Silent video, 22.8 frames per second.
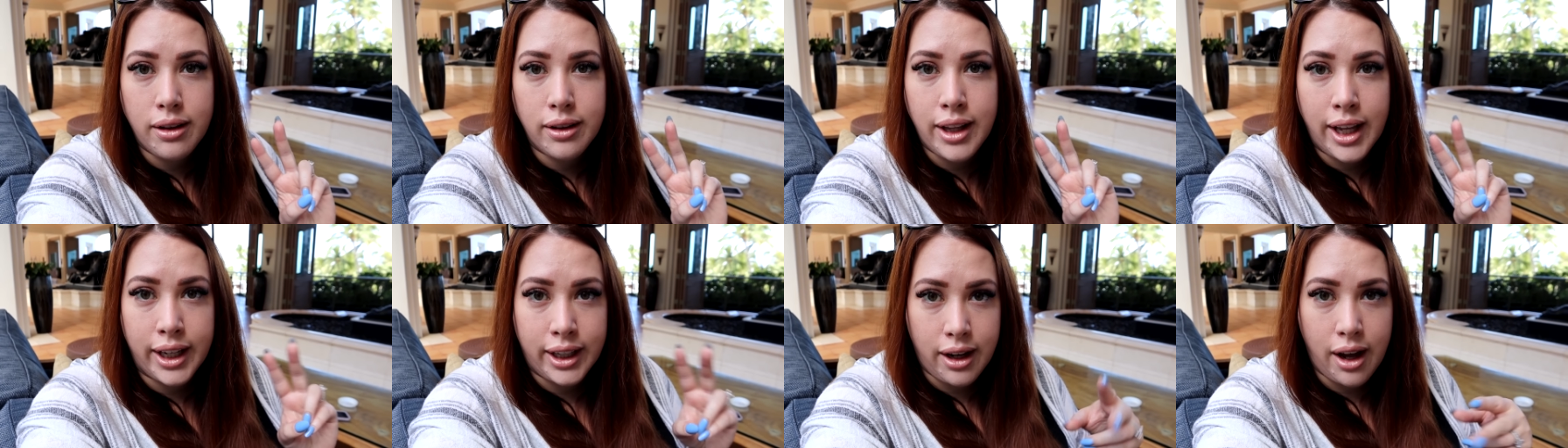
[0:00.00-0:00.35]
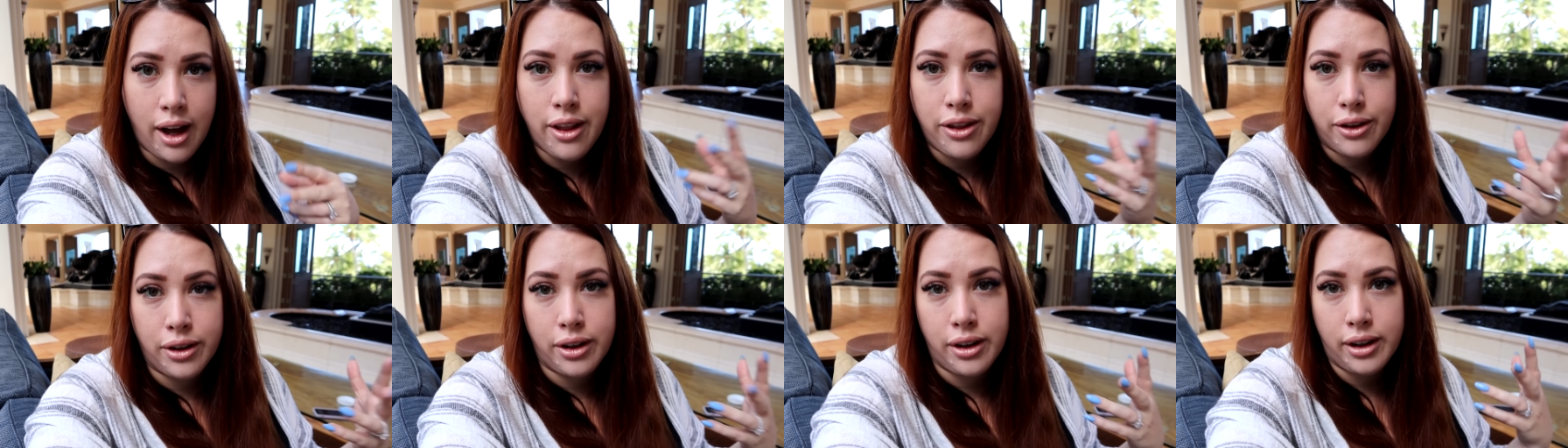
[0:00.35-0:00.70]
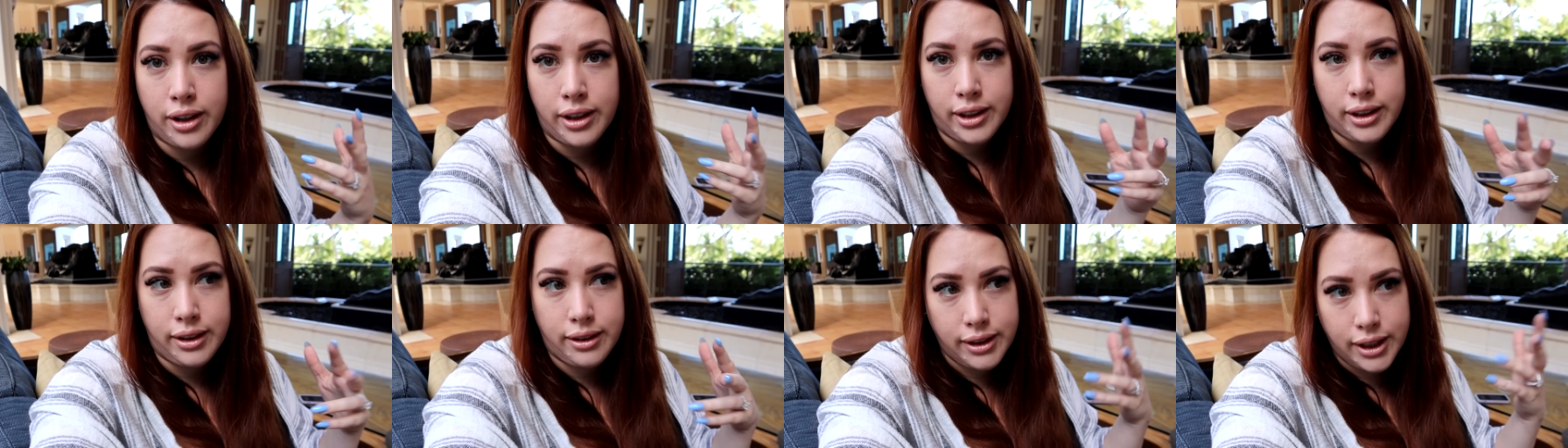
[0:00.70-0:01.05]
like
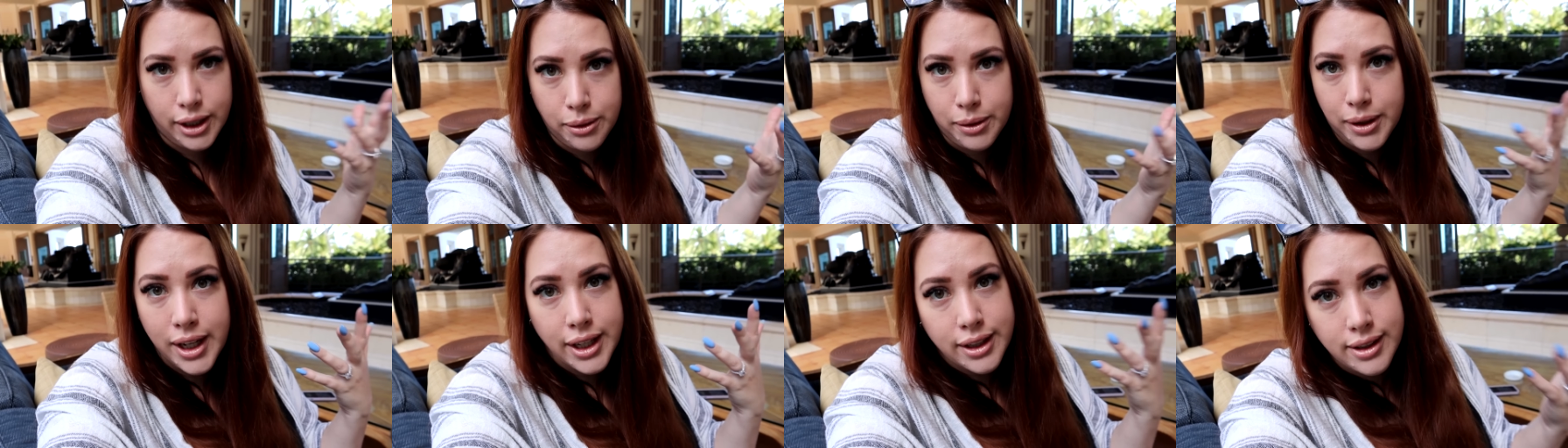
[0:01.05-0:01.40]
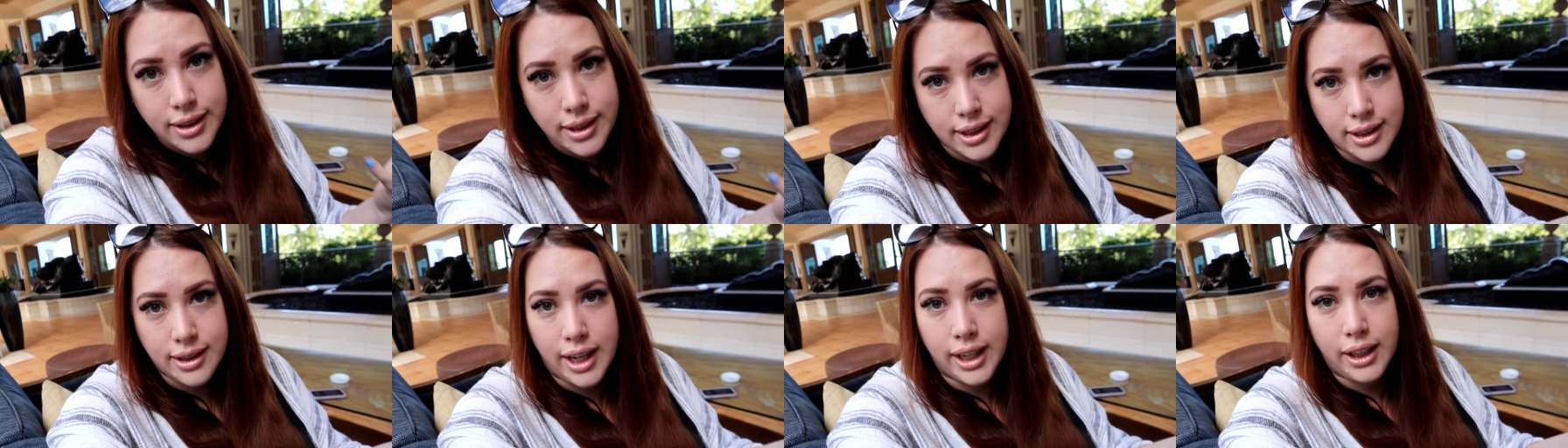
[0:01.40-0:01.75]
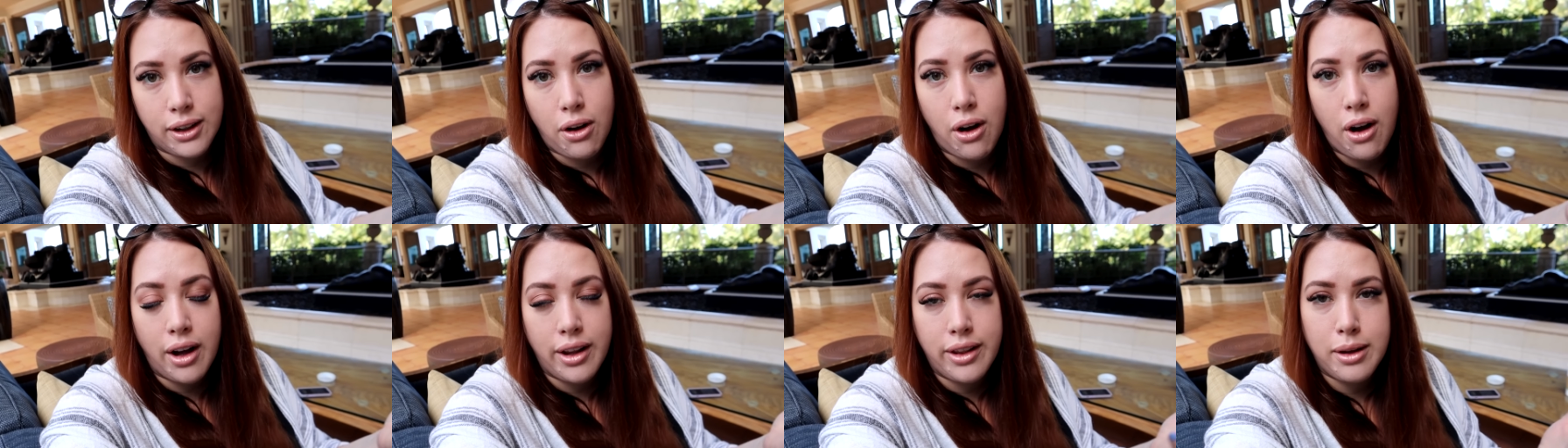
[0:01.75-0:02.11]
other units
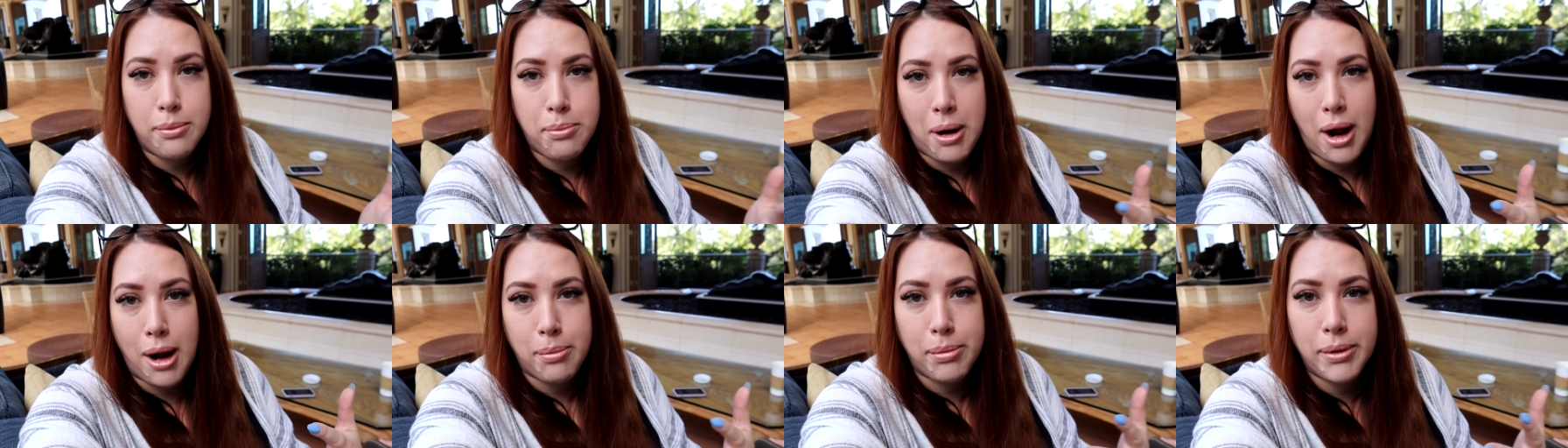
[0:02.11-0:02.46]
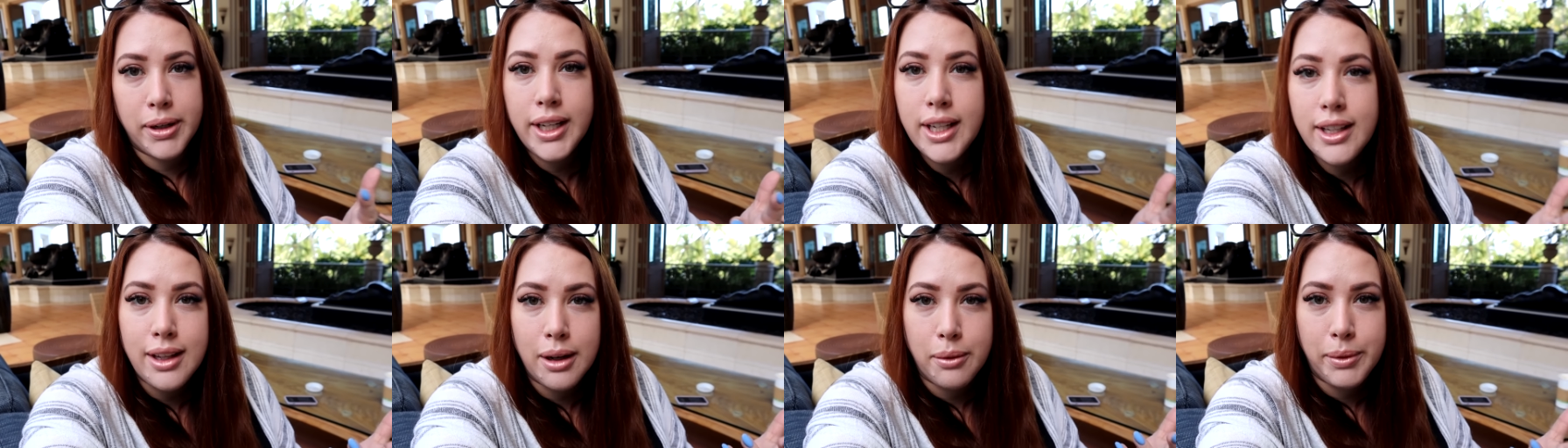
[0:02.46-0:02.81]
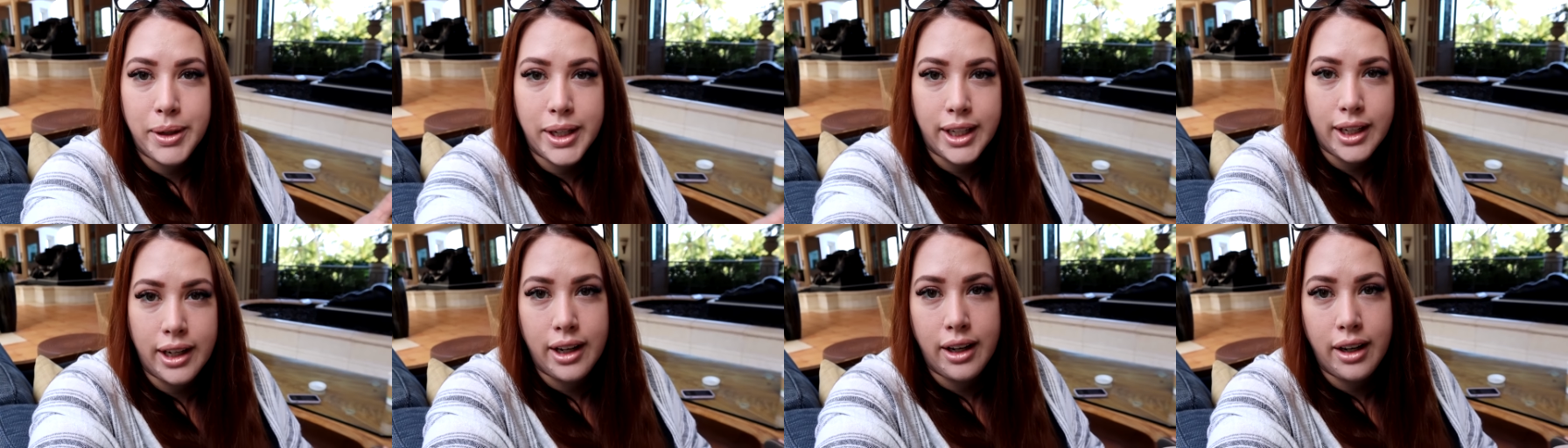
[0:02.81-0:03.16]
like on the property that
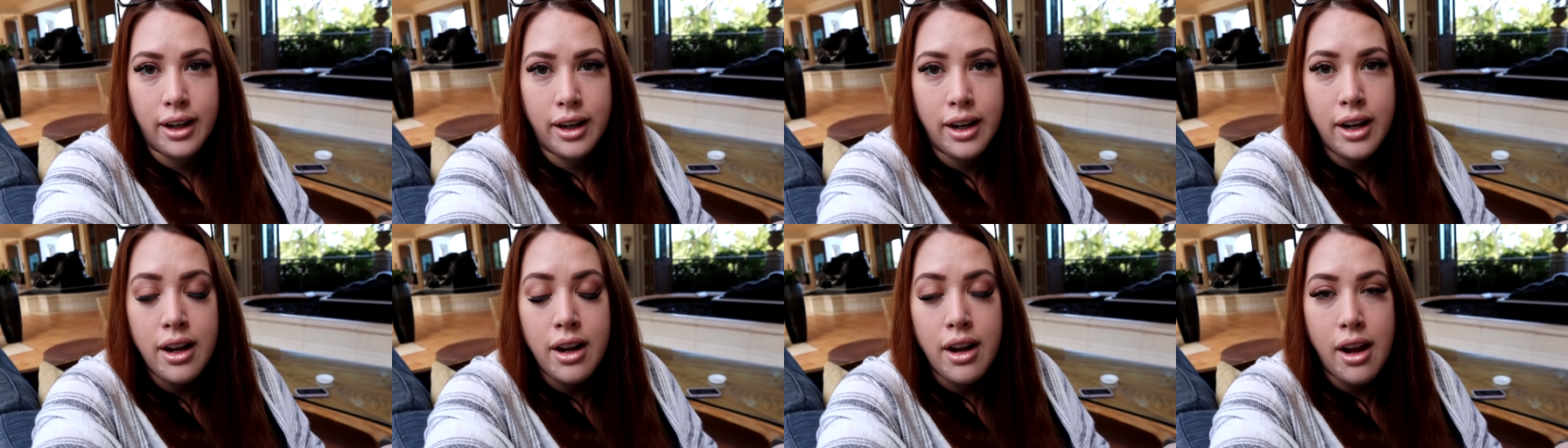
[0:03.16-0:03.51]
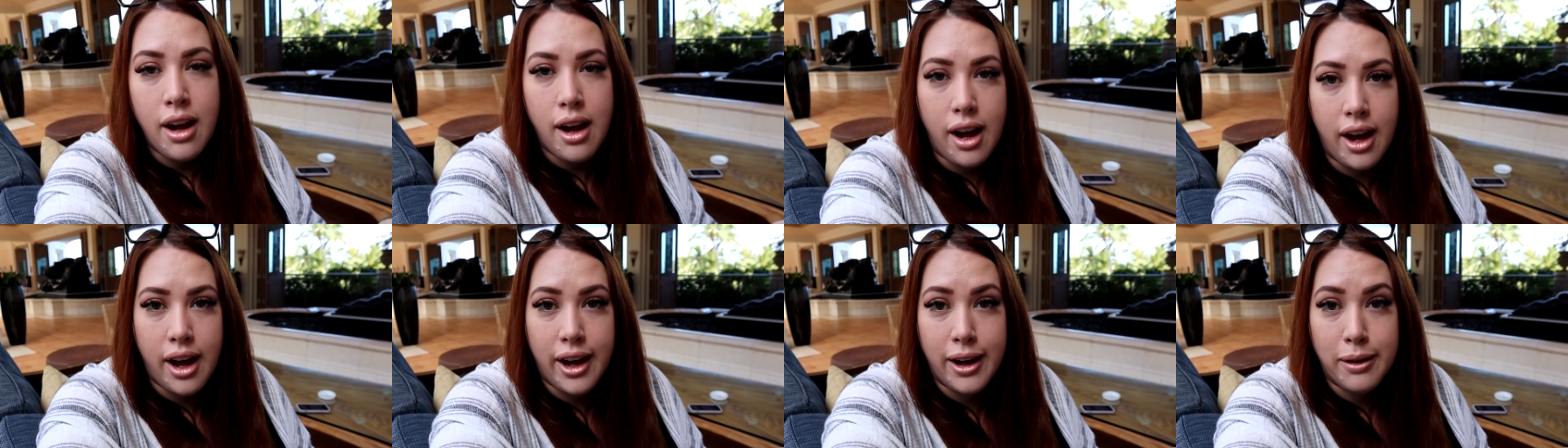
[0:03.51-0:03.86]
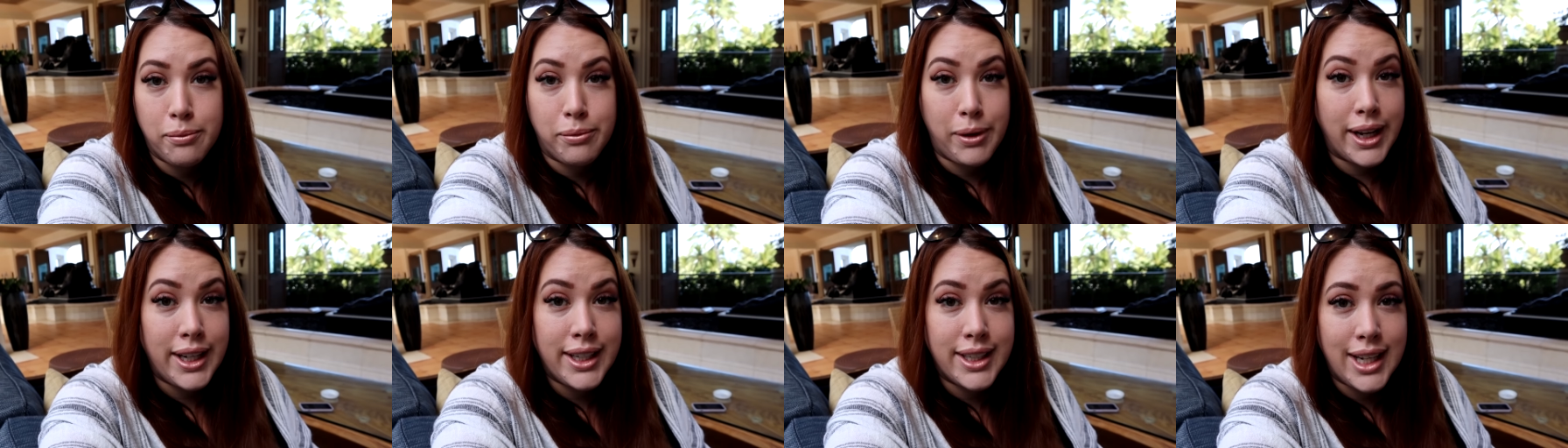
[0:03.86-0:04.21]
we can
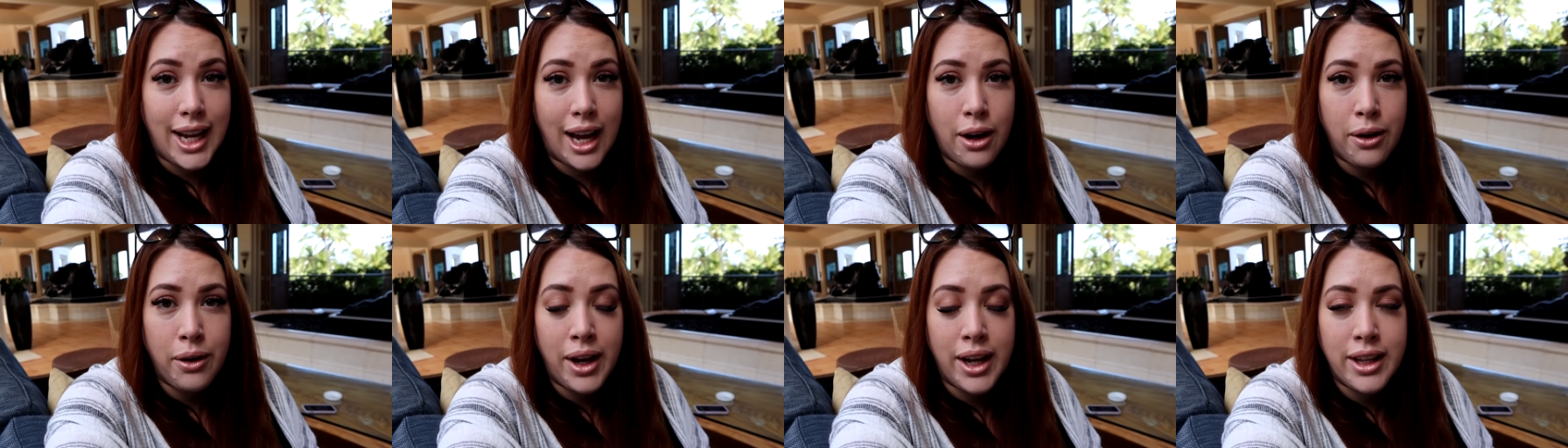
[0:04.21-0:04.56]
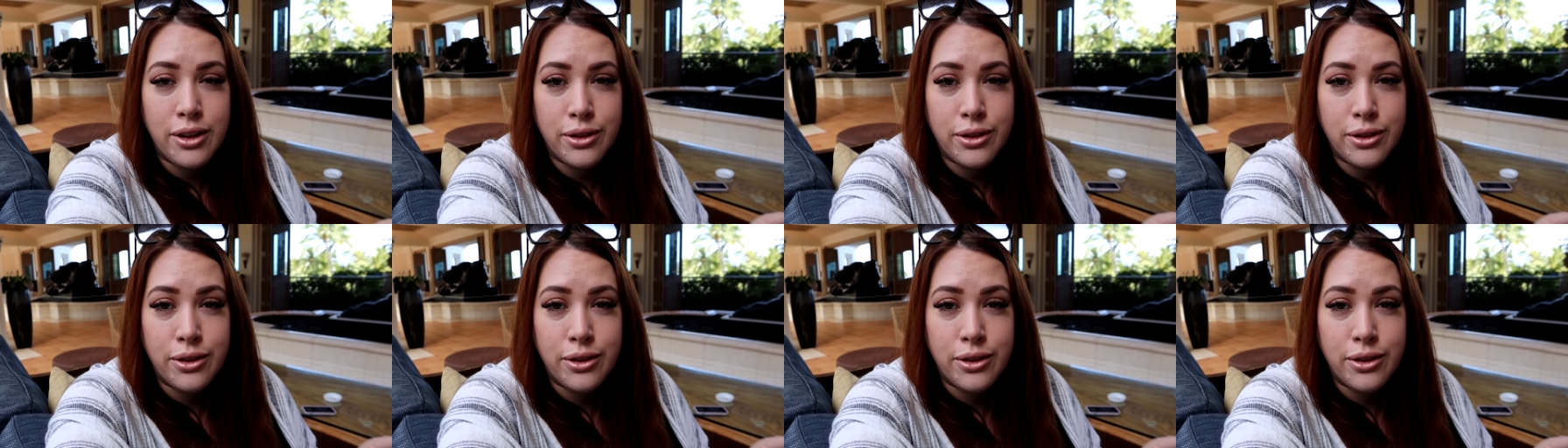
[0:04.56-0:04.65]
um, rent out.